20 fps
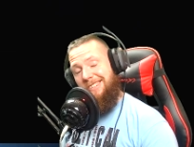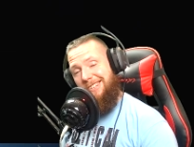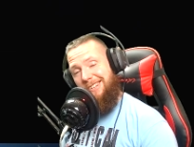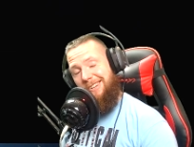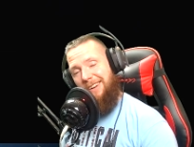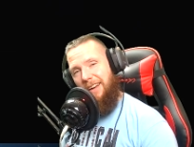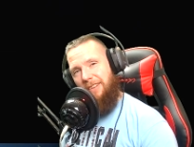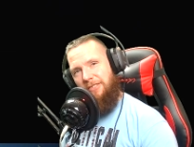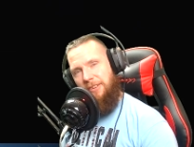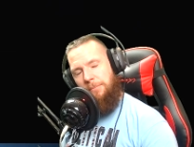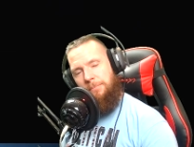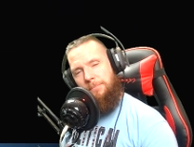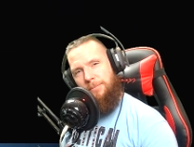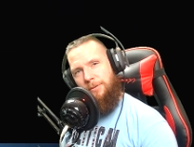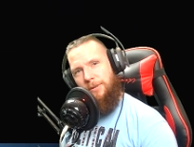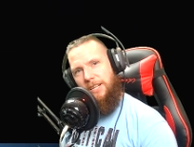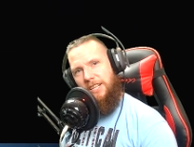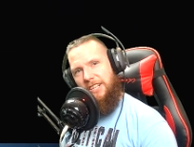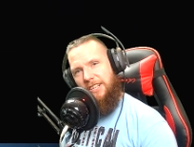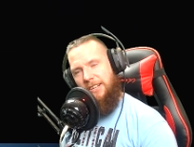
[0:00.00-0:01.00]
should have some
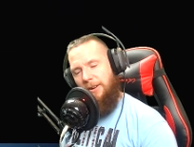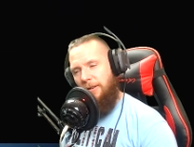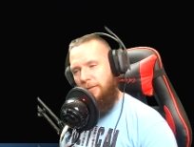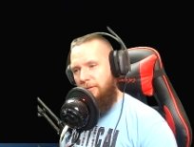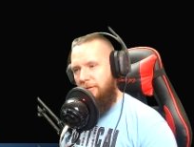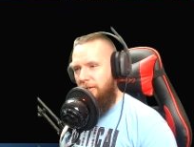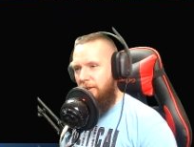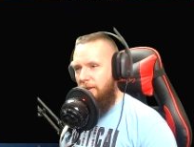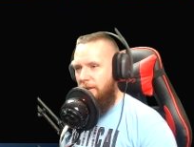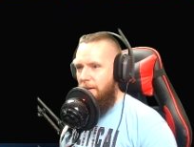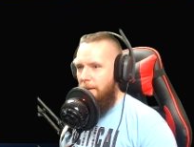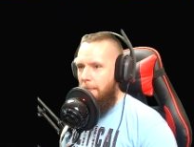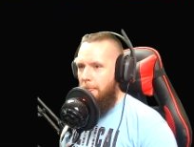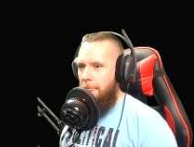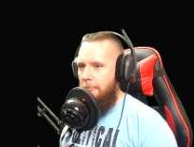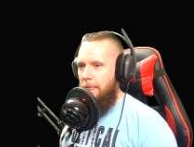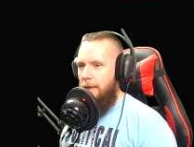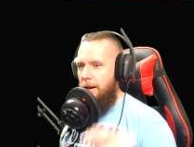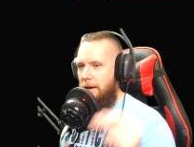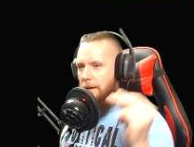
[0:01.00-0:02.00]
pretty stuff.
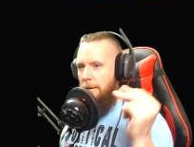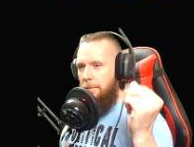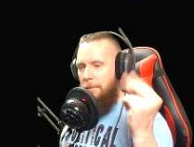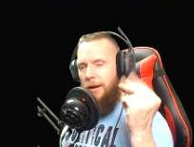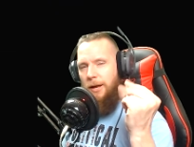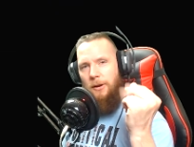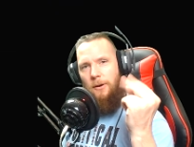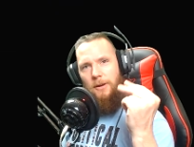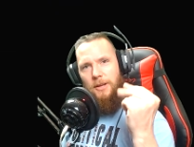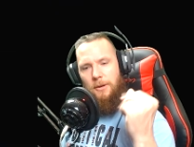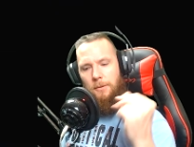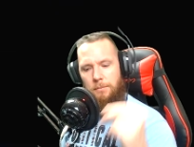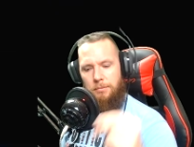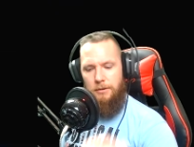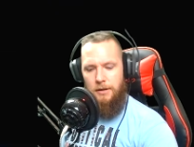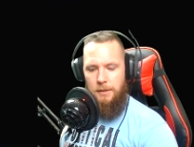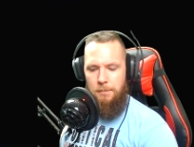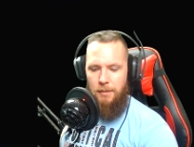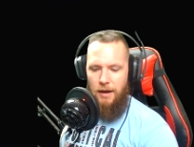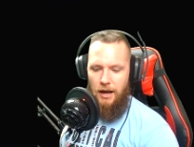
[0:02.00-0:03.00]
Make a nice little
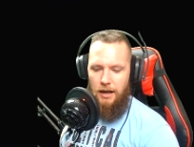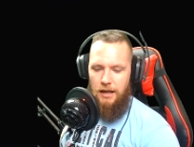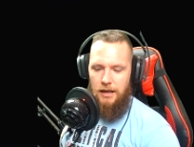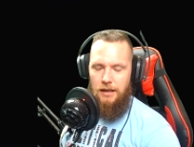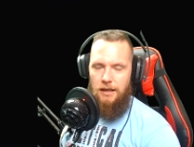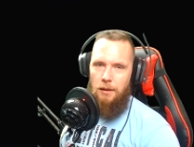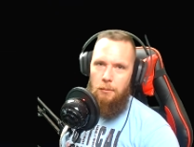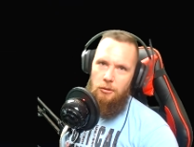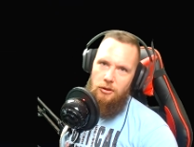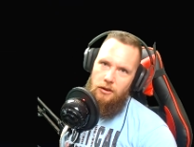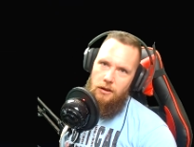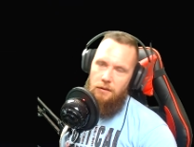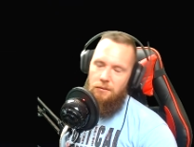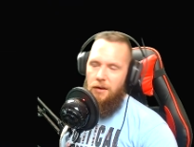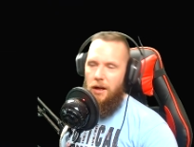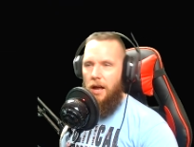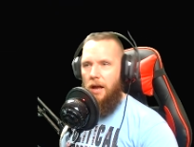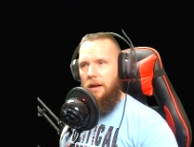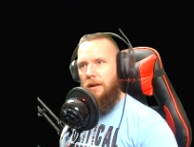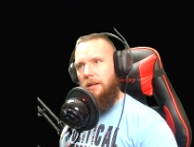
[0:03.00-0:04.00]
pretty penny. Get myself a
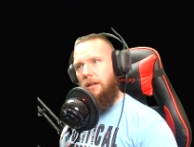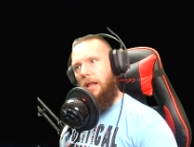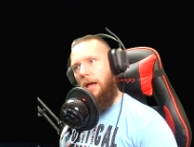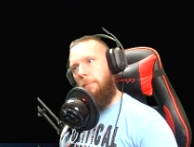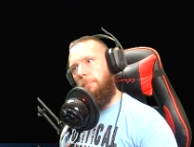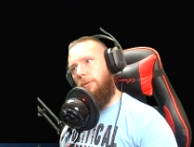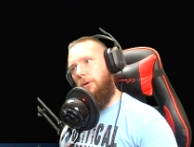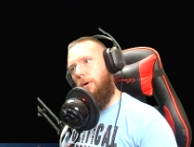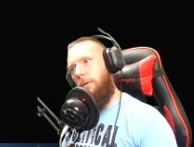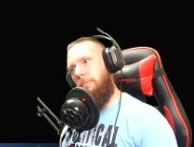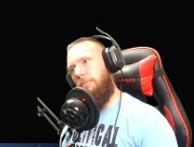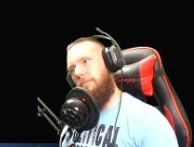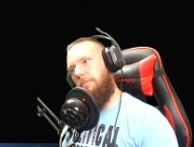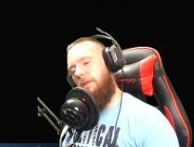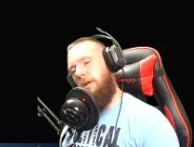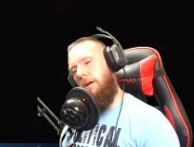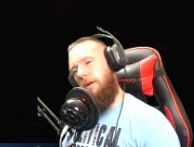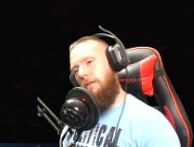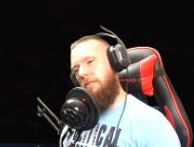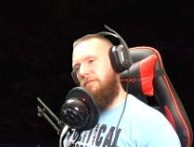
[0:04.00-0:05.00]
hacking laptop
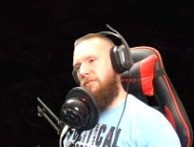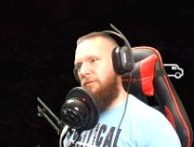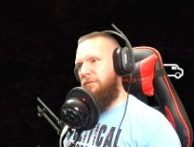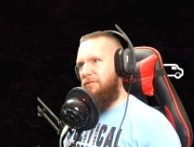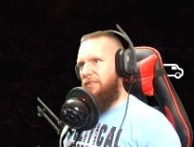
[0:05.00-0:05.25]
for